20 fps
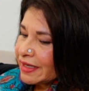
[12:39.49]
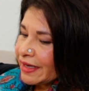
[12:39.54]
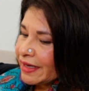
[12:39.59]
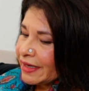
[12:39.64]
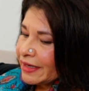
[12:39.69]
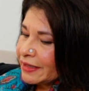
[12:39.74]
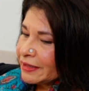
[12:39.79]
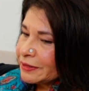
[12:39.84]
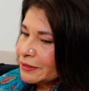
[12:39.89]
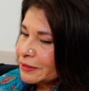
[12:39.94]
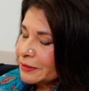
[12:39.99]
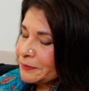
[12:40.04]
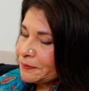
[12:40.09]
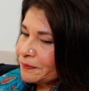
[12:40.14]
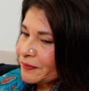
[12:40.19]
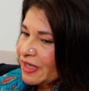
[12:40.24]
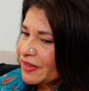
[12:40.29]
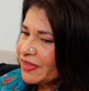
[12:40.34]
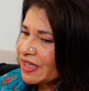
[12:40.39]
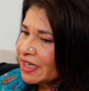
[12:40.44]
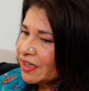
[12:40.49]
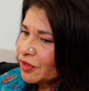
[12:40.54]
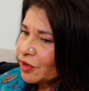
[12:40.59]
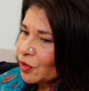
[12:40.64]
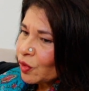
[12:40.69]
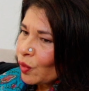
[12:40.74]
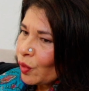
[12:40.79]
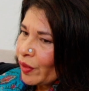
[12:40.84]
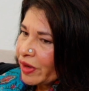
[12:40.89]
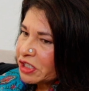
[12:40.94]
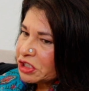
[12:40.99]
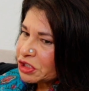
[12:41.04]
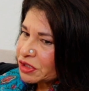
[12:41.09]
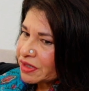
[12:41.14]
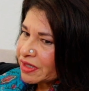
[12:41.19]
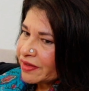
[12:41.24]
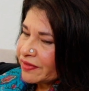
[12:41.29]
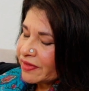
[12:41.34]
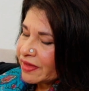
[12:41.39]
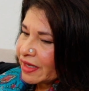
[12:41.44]
And the other
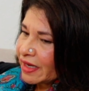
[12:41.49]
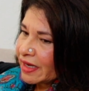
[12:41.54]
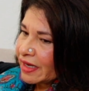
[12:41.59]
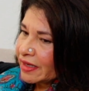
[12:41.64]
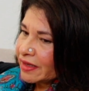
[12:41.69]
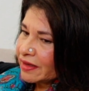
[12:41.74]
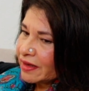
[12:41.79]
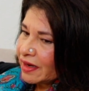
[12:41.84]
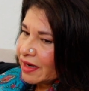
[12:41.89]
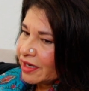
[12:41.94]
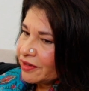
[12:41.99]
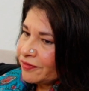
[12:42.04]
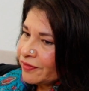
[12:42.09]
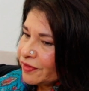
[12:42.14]
question that I